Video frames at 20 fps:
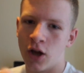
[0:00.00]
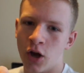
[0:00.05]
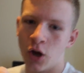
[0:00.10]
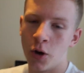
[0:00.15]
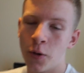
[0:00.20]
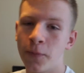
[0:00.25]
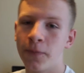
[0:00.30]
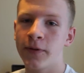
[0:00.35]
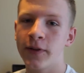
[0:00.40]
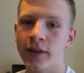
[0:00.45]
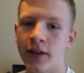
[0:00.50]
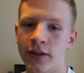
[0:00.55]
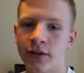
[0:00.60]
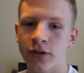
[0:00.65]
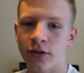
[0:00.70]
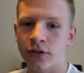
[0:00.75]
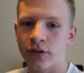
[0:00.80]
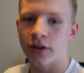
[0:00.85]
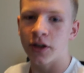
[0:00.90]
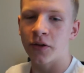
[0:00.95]
hopefully that
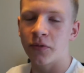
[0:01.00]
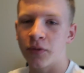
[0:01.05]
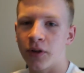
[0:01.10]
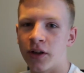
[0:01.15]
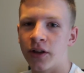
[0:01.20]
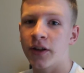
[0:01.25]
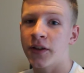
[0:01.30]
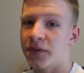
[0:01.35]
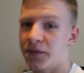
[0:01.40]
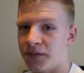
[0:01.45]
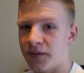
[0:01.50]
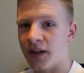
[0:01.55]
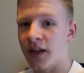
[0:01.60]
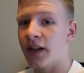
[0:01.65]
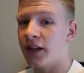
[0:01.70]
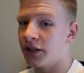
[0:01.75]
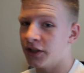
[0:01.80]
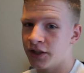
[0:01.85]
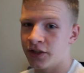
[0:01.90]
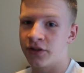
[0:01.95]
turned out well. If
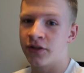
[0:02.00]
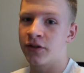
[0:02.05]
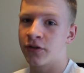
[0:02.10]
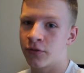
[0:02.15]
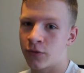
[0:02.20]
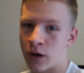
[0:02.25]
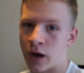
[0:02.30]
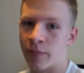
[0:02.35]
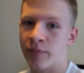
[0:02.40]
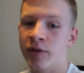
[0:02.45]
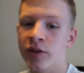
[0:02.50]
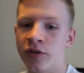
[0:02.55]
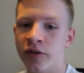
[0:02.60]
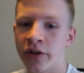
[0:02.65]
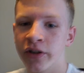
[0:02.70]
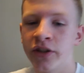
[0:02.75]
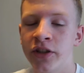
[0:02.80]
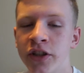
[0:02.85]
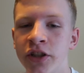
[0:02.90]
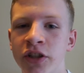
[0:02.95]
not, it's just a crappy
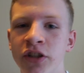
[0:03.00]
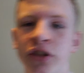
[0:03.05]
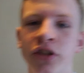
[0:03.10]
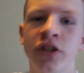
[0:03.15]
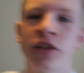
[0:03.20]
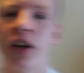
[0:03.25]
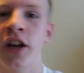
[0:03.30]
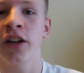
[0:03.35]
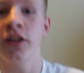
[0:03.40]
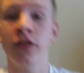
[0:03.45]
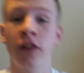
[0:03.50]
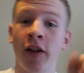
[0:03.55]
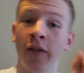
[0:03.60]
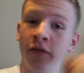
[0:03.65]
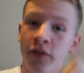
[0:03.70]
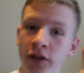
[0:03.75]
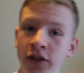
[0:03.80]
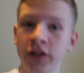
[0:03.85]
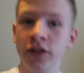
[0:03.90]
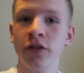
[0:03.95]
transition shot and you'll
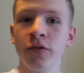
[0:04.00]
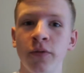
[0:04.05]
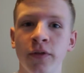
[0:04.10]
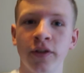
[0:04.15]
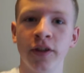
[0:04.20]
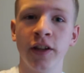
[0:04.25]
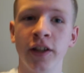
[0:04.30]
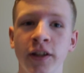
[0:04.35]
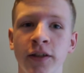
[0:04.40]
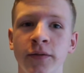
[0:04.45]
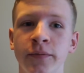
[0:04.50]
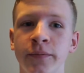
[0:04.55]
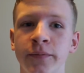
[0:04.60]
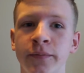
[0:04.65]
have to deal with it.